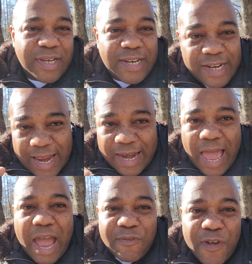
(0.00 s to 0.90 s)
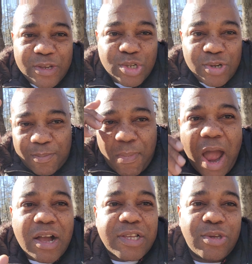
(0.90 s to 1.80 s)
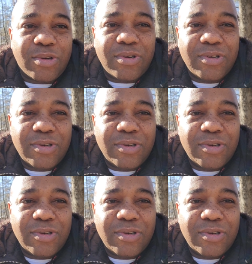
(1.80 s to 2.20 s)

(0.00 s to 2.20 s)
And then they laugh at you and mock you.